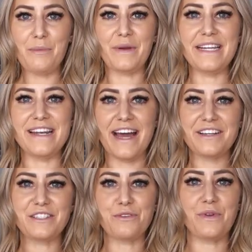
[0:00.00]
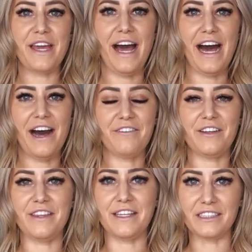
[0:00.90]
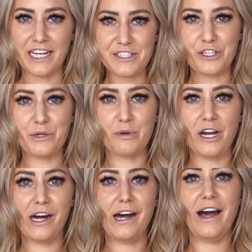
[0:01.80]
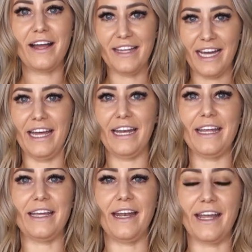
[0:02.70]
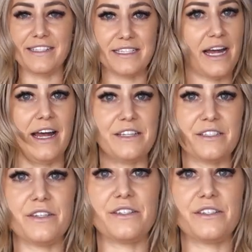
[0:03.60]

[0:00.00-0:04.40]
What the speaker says: Up next, we have the Lustre bra, again in a size